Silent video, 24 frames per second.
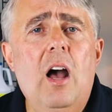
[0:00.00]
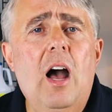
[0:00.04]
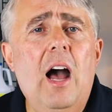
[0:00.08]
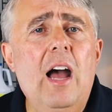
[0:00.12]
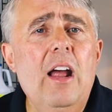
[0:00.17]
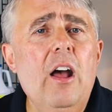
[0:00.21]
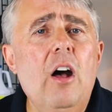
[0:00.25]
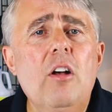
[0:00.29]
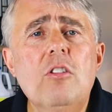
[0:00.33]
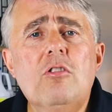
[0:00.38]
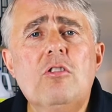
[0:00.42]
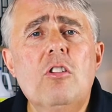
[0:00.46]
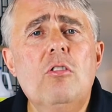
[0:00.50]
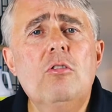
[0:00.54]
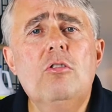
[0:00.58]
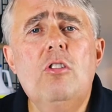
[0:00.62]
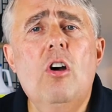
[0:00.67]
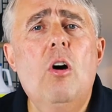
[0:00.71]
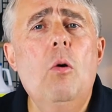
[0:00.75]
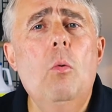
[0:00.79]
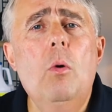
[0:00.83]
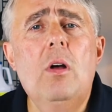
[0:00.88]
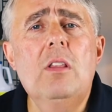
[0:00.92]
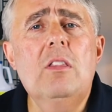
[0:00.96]
I also
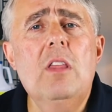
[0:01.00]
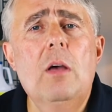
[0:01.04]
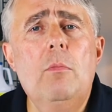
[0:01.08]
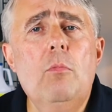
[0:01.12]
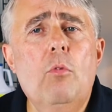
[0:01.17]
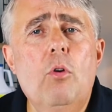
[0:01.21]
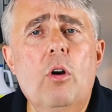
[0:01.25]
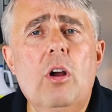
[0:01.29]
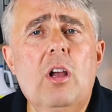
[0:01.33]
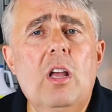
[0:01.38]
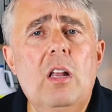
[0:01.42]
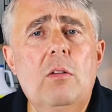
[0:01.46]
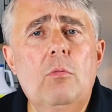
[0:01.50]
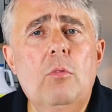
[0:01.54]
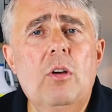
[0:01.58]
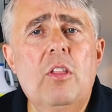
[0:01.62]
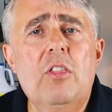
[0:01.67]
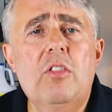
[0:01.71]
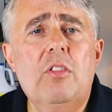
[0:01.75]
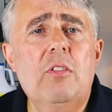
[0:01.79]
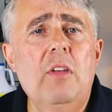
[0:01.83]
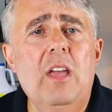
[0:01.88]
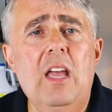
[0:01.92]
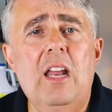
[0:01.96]
don't want them working
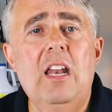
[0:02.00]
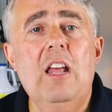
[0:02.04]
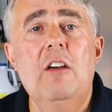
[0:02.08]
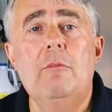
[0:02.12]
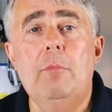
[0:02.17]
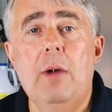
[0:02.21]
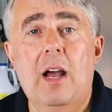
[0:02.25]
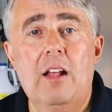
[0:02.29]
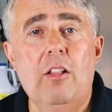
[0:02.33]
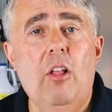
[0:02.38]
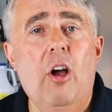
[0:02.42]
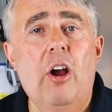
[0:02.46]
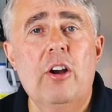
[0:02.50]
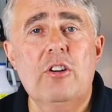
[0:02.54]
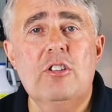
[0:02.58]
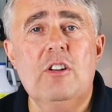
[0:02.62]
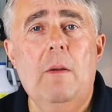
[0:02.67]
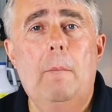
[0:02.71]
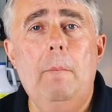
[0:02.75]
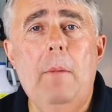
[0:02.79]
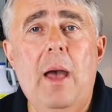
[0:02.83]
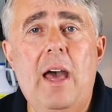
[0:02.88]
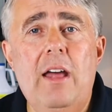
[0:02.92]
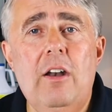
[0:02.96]
with any of my large
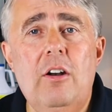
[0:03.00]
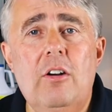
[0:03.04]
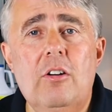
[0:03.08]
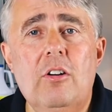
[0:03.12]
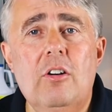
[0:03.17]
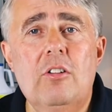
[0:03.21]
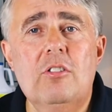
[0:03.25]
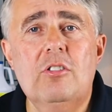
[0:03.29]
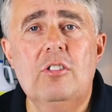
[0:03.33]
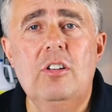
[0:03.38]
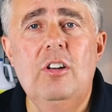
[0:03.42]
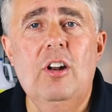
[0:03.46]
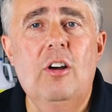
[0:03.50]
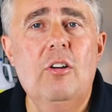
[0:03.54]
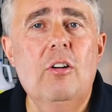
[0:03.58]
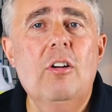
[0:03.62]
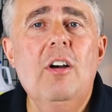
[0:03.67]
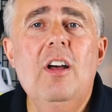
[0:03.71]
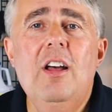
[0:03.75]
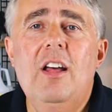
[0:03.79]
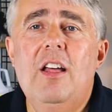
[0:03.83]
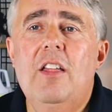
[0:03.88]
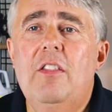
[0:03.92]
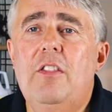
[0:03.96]
competitors. You
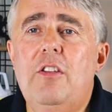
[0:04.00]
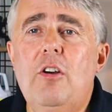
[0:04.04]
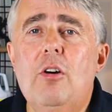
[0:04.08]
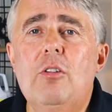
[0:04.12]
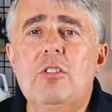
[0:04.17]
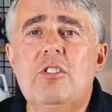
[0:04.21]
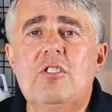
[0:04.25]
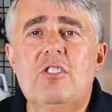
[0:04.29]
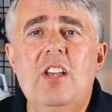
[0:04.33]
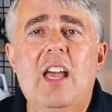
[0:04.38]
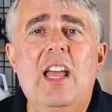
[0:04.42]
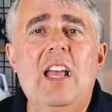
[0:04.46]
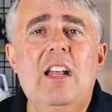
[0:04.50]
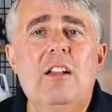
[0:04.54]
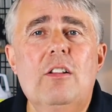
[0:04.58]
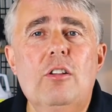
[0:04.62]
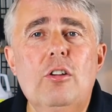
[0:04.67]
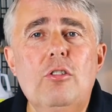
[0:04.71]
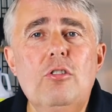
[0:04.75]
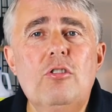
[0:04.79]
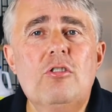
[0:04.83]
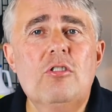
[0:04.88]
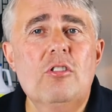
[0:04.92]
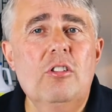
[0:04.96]
know, the old saying,
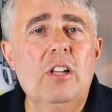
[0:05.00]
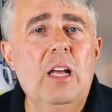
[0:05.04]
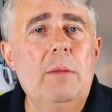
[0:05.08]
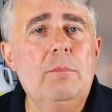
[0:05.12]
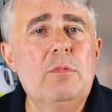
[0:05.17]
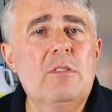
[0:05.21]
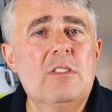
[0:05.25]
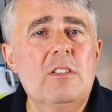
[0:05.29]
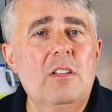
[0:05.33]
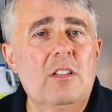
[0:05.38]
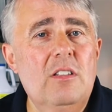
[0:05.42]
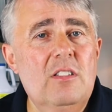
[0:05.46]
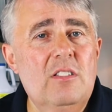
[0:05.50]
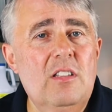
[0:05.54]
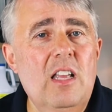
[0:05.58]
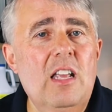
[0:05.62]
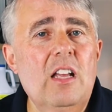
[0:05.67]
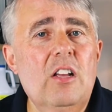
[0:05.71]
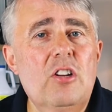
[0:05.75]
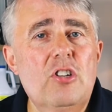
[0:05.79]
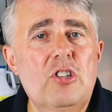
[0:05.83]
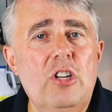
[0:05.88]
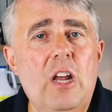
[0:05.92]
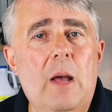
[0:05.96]
loose lips
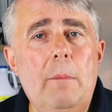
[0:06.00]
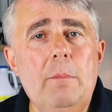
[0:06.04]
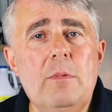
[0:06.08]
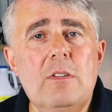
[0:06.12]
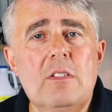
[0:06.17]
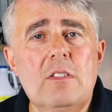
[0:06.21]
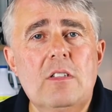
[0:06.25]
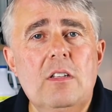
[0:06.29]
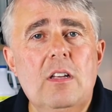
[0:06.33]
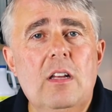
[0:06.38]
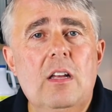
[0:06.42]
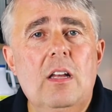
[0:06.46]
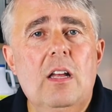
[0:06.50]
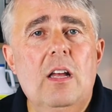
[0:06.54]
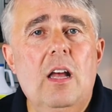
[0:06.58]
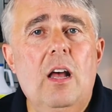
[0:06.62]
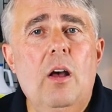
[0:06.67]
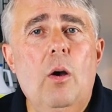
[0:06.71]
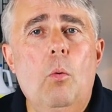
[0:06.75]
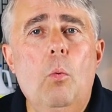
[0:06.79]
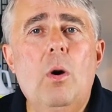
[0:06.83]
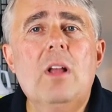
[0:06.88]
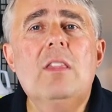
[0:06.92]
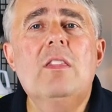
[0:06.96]
sink ships.
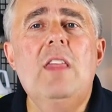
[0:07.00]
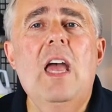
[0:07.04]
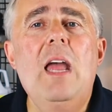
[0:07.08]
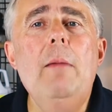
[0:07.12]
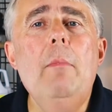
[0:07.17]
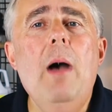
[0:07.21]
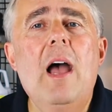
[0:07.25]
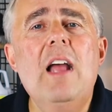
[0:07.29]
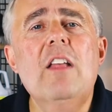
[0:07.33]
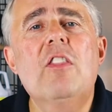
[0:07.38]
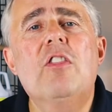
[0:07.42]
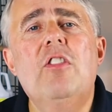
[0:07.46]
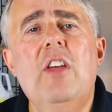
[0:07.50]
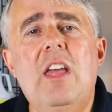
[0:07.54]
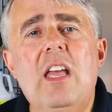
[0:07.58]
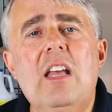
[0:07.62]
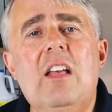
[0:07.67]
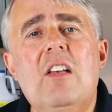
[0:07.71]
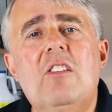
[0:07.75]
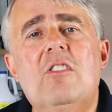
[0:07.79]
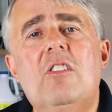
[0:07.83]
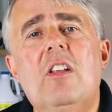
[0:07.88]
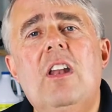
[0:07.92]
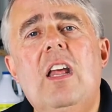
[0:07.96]
What they might
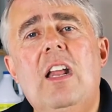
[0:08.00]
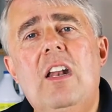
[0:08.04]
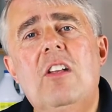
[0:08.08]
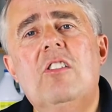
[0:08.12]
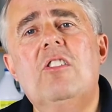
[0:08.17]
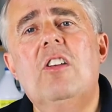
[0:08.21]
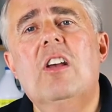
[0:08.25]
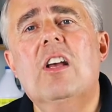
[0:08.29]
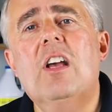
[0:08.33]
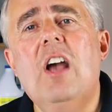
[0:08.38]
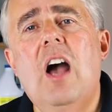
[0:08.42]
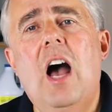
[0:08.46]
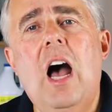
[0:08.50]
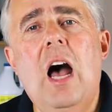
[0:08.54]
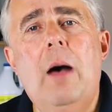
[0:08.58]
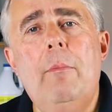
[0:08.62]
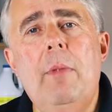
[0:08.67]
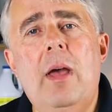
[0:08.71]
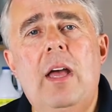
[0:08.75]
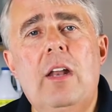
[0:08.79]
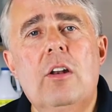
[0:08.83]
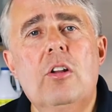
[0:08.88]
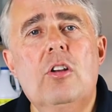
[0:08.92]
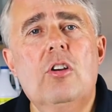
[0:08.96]
think is an innocent
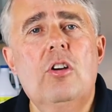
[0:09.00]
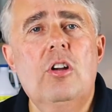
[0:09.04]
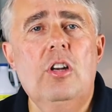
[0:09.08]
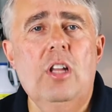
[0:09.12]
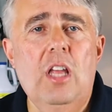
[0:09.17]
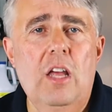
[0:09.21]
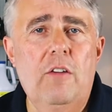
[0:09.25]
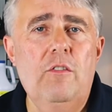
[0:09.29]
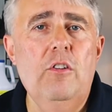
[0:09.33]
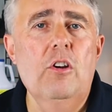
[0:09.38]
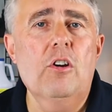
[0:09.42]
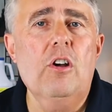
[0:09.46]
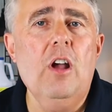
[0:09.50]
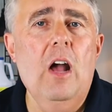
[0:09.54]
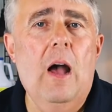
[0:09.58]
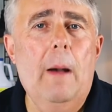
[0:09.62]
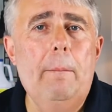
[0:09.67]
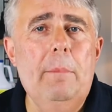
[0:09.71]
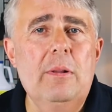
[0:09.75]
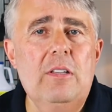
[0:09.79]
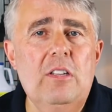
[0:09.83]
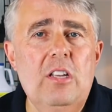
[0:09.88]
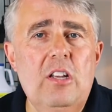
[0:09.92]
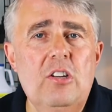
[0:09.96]
comment could give your
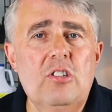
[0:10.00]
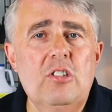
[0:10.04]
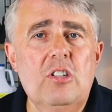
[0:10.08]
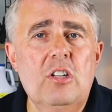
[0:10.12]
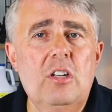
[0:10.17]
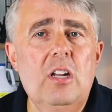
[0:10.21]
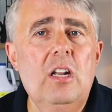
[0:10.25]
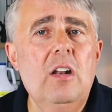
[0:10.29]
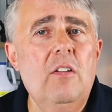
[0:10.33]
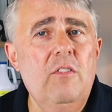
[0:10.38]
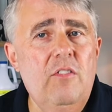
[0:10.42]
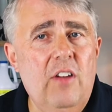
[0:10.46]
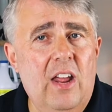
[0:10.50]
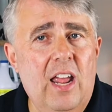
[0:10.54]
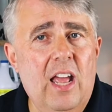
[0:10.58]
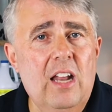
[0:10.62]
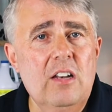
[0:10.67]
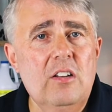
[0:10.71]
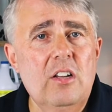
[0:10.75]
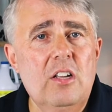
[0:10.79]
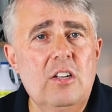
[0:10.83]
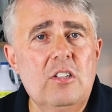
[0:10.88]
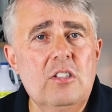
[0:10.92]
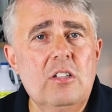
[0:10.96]
competition an
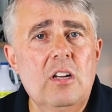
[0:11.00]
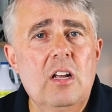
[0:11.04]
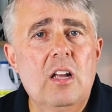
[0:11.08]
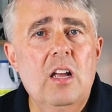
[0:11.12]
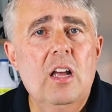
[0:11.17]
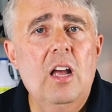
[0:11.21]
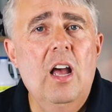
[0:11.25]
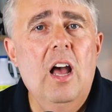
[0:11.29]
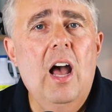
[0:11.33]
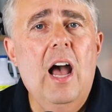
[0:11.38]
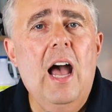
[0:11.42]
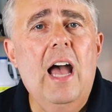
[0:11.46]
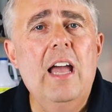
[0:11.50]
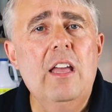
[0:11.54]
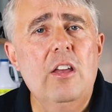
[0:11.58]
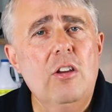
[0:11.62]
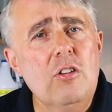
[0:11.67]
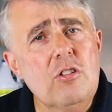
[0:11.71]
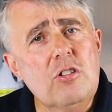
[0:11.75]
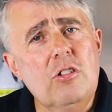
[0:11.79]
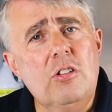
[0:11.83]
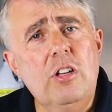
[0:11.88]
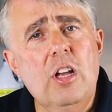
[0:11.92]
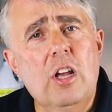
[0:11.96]
advantage. I
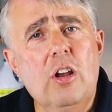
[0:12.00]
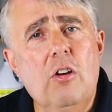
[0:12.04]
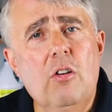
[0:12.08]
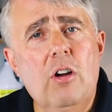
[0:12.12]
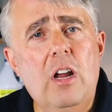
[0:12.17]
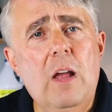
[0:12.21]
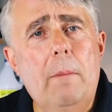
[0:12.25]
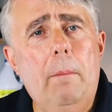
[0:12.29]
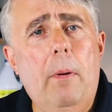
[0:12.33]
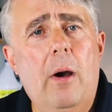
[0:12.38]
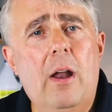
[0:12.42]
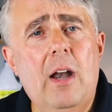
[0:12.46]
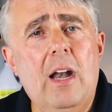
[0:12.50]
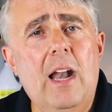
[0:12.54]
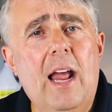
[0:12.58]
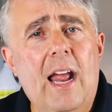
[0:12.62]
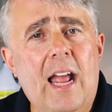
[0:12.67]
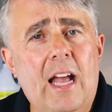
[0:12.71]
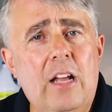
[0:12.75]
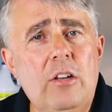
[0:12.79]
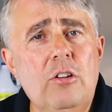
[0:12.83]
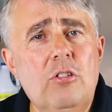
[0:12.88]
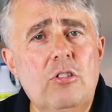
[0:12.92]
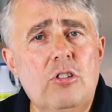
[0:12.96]
usually agree upon an
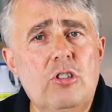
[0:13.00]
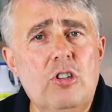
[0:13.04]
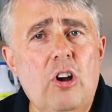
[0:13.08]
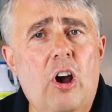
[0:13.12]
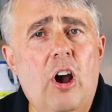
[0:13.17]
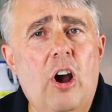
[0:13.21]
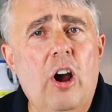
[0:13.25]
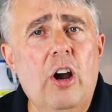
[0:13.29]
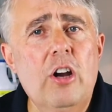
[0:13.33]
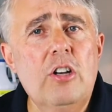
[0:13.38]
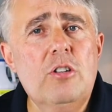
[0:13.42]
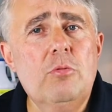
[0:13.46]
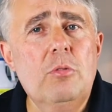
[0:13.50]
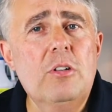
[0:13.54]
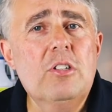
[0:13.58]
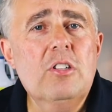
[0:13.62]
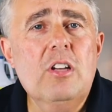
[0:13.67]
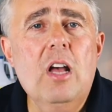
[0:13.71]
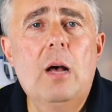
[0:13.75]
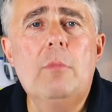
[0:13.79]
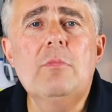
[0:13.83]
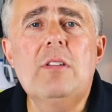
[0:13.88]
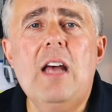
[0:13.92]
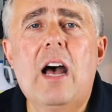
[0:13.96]
annual charge, which
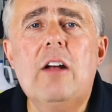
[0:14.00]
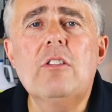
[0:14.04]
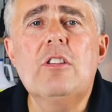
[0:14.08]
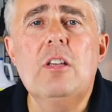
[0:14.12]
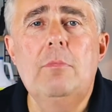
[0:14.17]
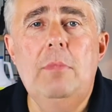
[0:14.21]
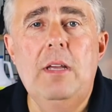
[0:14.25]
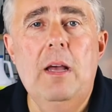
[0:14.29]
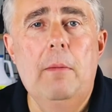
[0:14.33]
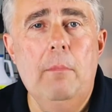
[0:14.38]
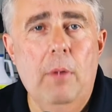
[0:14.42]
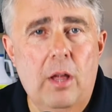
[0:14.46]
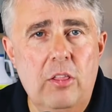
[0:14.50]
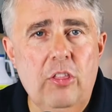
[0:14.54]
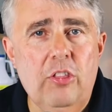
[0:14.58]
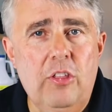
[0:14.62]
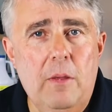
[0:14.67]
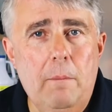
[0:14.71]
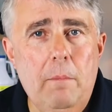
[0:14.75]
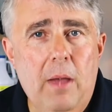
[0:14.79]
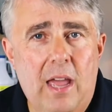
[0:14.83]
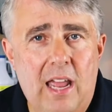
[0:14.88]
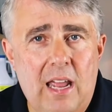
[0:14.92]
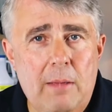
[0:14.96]
comes out to be a
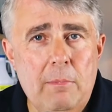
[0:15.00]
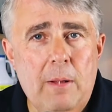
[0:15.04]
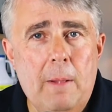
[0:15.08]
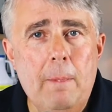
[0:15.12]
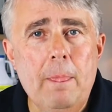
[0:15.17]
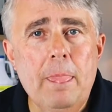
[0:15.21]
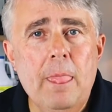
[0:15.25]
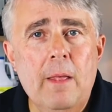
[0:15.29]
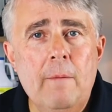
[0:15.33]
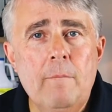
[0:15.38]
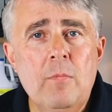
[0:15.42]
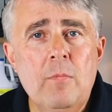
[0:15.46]
monthly payment.